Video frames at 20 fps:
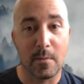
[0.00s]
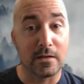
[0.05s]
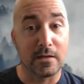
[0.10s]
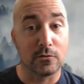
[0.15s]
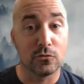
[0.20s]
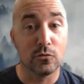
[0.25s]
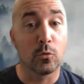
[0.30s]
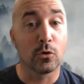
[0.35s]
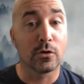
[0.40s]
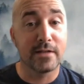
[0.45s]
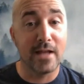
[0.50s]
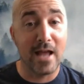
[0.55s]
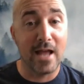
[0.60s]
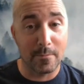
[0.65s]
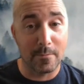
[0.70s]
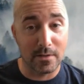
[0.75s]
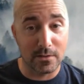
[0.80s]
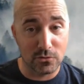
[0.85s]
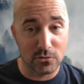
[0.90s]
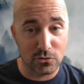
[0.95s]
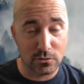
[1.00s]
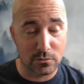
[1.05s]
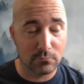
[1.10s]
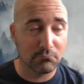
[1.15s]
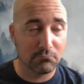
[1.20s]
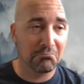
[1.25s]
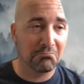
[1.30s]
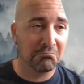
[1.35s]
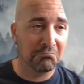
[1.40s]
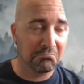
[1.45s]
do more damage.
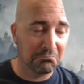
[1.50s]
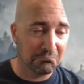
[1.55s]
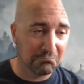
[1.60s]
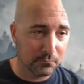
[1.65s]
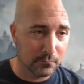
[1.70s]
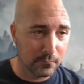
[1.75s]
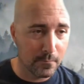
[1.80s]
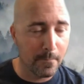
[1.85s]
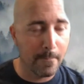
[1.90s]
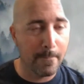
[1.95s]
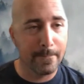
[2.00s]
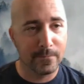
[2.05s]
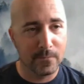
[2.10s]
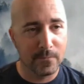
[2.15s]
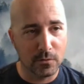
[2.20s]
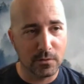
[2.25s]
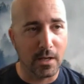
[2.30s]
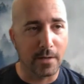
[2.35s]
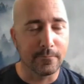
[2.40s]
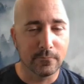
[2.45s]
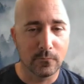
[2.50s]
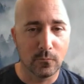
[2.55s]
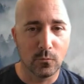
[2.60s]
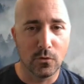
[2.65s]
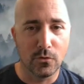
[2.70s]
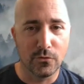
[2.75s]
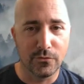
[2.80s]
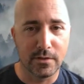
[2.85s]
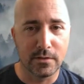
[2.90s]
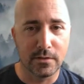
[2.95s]
Okay,
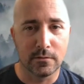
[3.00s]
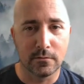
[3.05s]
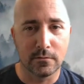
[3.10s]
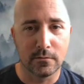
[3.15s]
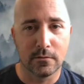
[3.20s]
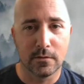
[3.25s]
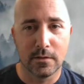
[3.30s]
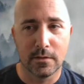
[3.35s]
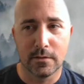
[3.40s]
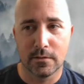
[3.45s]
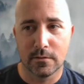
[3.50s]
well then